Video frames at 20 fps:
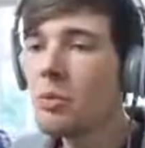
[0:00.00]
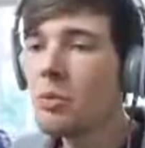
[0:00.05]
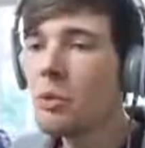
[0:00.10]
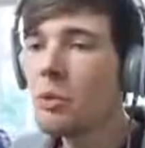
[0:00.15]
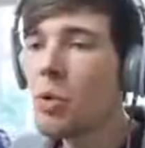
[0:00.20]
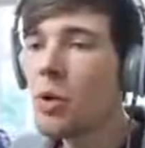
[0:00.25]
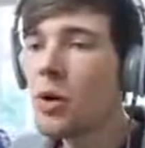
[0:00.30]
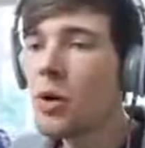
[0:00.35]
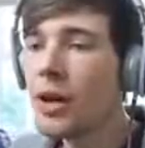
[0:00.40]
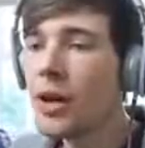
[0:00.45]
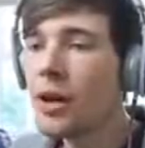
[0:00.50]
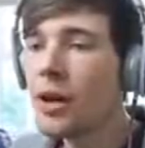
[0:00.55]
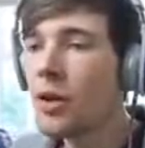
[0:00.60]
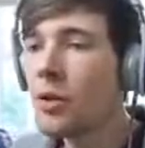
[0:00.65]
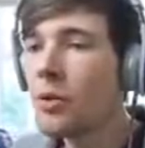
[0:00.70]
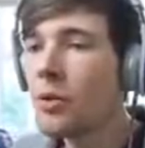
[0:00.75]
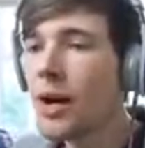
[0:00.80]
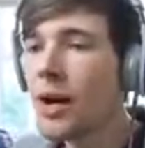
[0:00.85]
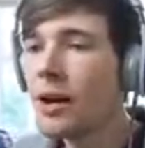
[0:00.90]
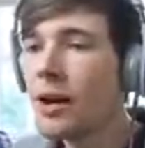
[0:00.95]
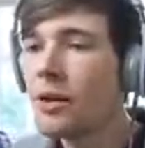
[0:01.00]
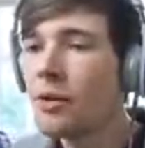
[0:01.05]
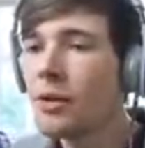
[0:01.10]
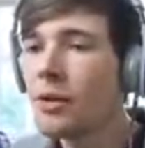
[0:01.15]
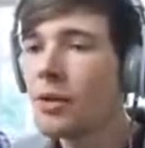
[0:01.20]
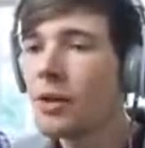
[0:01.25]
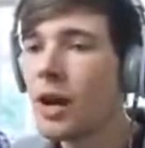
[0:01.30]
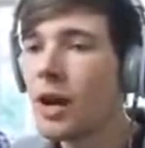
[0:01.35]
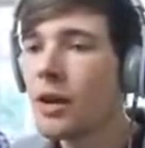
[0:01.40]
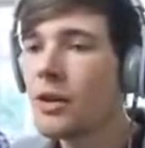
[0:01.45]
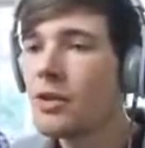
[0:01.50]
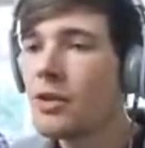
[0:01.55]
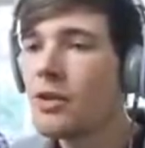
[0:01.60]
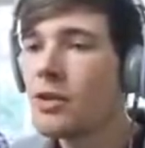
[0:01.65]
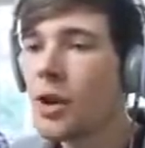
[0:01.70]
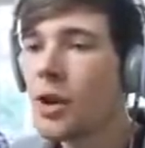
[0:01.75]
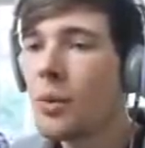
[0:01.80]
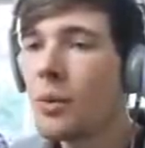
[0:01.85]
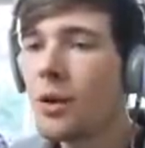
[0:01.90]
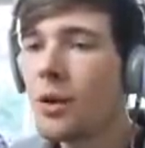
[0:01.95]
walking around? I
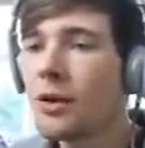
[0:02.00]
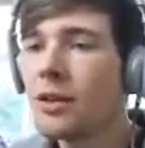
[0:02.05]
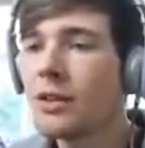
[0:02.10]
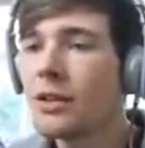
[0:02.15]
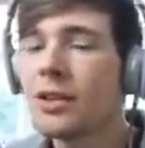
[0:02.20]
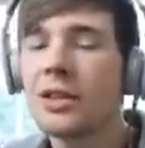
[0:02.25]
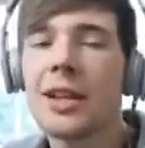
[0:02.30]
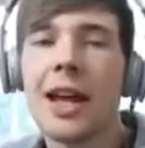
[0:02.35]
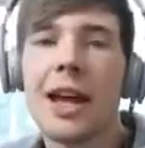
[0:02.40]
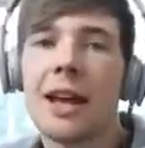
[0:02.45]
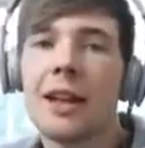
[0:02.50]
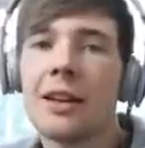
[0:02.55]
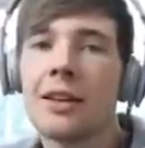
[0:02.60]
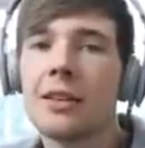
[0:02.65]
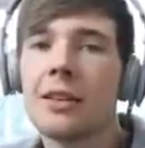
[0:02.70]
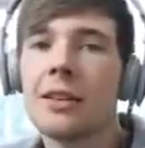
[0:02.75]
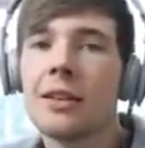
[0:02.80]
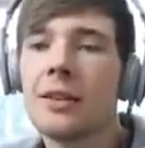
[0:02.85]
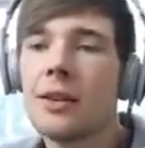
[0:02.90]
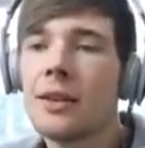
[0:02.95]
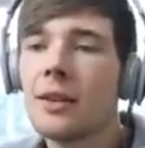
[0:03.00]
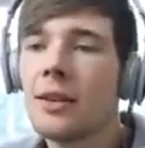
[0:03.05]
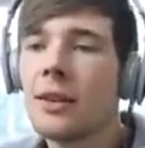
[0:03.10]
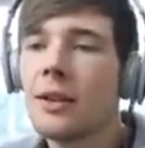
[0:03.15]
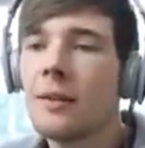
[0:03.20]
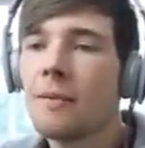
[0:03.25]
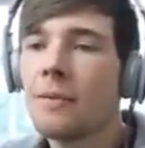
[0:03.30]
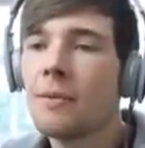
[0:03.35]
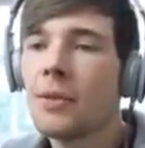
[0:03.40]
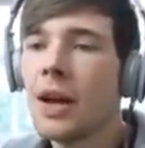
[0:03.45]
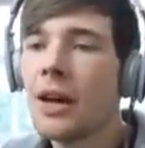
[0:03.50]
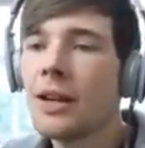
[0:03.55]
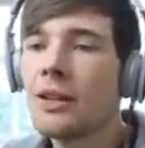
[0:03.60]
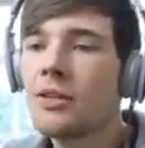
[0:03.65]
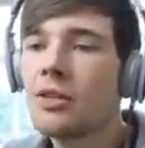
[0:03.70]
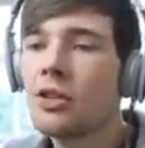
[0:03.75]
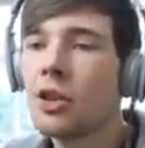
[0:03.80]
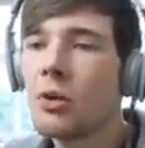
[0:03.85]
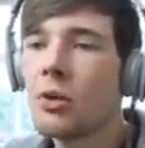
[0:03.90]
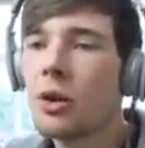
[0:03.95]
don't understand. I
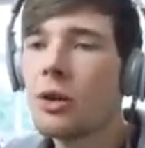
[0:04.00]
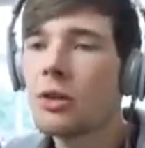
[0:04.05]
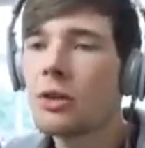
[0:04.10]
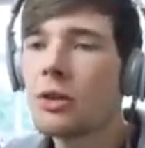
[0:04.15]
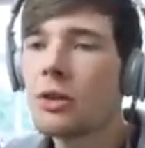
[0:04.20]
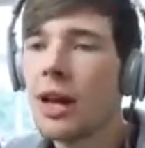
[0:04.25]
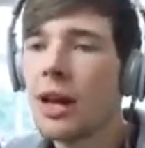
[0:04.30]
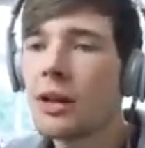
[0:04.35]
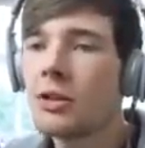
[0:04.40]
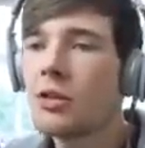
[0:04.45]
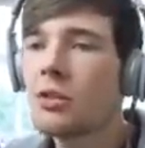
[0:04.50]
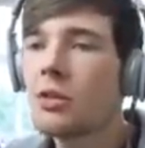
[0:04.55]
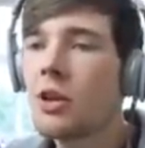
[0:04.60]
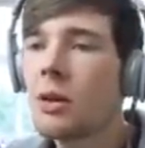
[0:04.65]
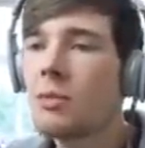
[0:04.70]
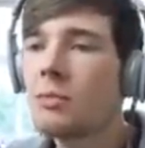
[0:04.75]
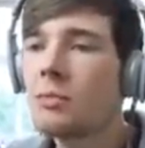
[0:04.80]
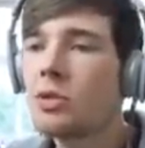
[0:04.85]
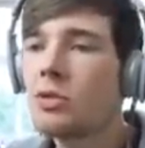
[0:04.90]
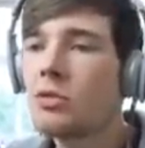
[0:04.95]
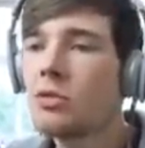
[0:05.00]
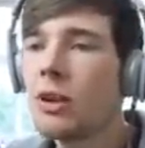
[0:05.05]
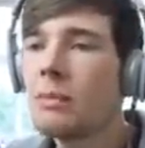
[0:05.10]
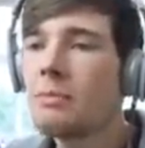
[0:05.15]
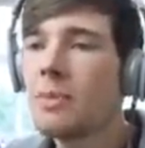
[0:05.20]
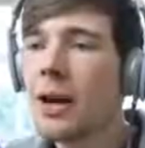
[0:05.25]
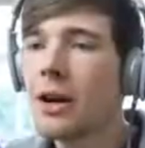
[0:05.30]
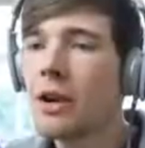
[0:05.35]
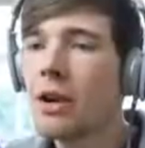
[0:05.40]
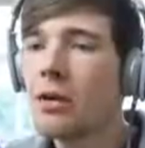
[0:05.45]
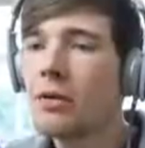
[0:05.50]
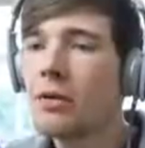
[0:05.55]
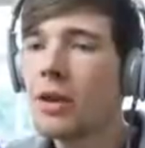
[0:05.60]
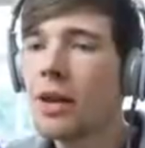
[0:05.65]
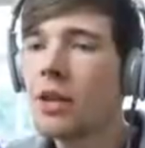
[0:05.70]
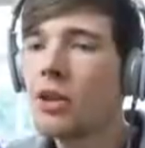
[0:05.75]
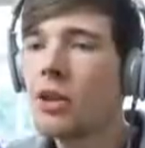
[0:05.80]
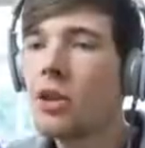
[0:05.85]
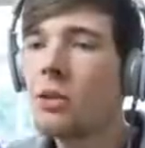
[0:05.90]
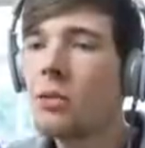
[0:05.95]
don't understand. You come straight back over
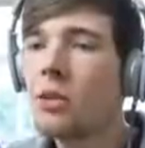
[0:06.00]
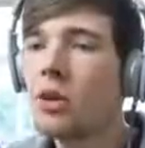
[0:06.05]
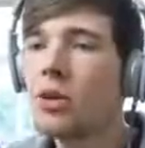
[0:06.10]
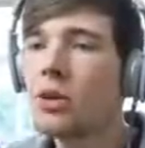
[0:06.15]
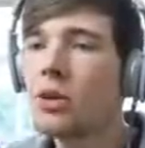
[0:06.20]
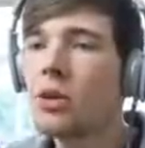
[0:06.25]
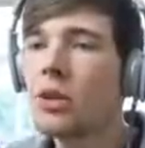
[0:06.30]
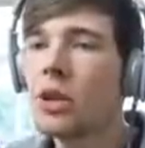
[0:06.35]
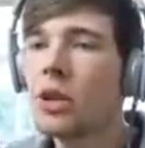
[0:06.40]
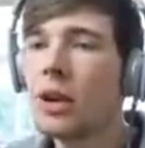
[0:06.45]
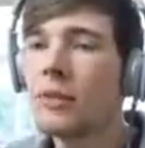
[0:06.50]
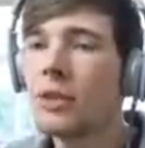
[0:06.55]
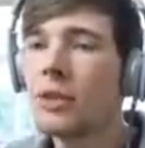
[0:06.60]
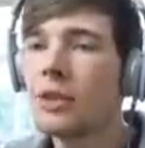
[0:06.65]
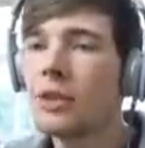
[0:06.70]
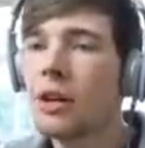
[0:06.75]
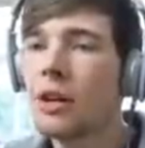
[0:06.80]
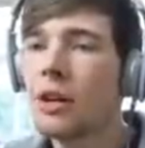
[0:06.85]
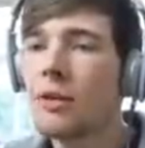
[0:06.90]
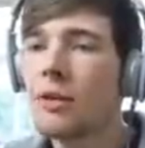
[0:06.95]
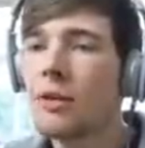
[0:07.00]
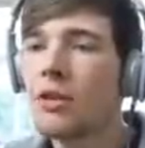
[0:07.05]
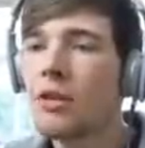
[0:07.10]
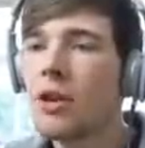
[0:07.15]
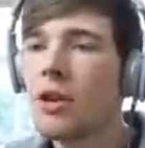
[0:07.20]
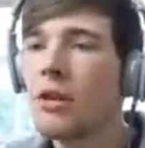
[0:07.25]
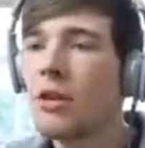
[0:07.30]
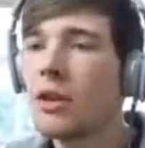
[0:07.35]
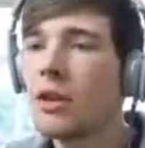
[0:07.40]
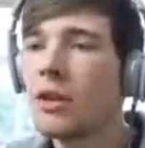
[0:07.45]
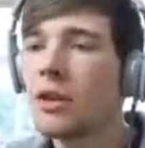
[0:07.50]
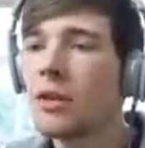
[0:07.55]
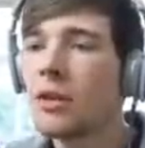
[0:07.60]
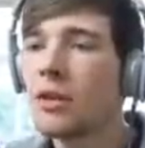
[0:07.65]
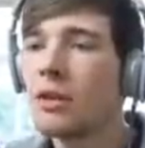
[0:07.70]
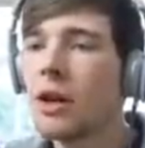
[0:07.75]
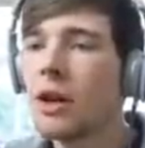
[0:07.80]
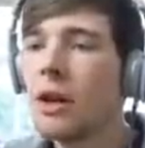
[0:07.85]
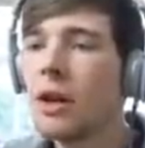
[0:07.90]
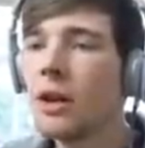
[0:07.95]
here. You know what? You're just going to have to sit over here, aren't
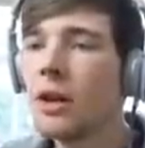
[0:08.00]
you?